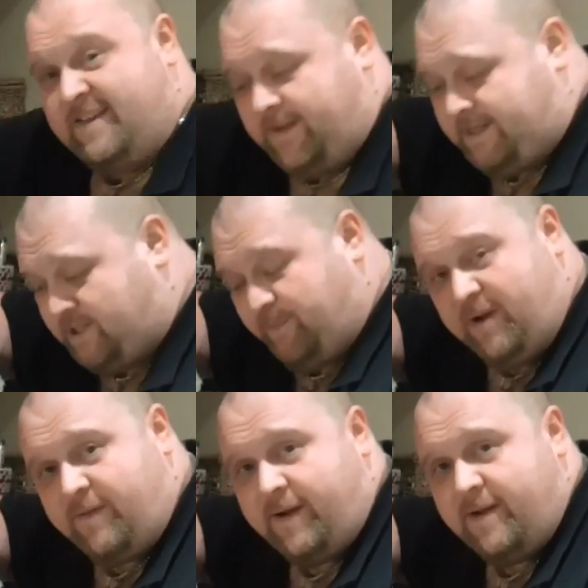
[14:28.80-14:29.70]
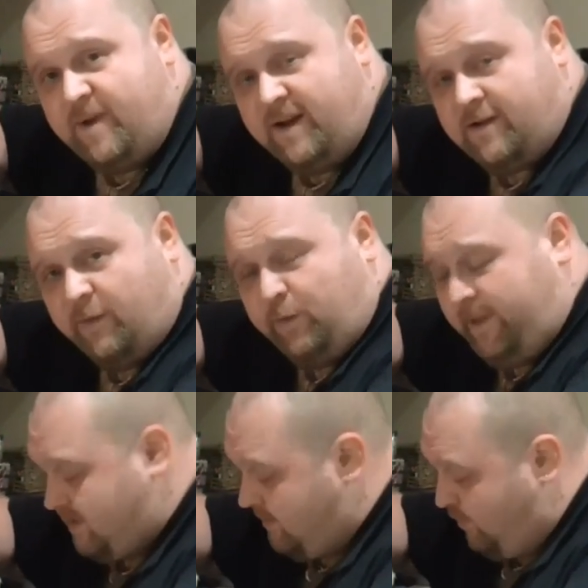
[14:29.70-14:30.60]
This is a beer that I made a couple of
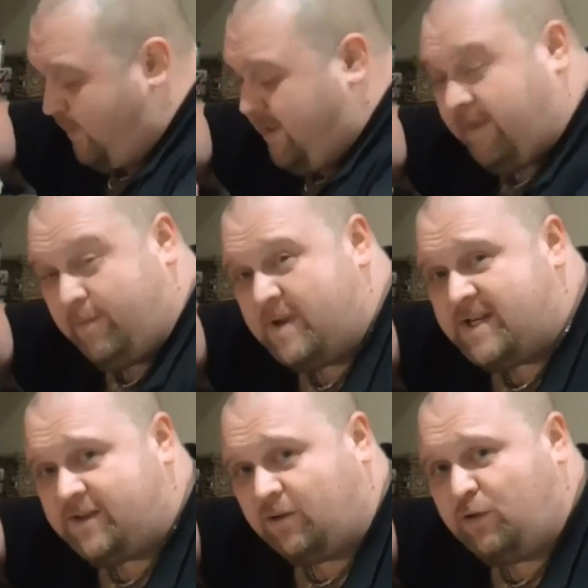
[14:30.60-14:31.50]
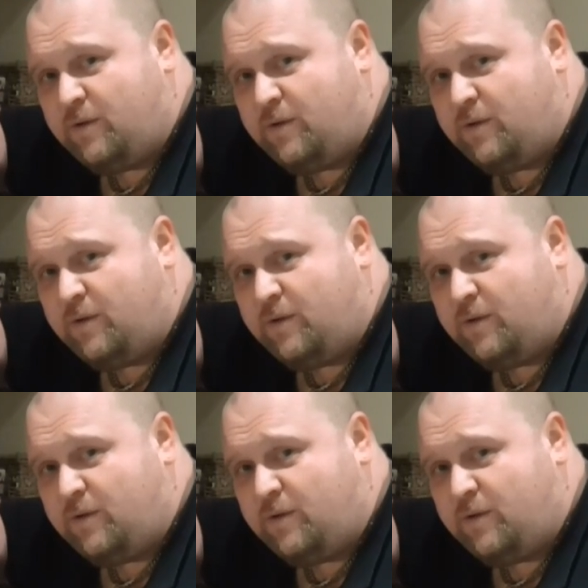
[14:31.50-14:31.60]
weeks ago with Mr.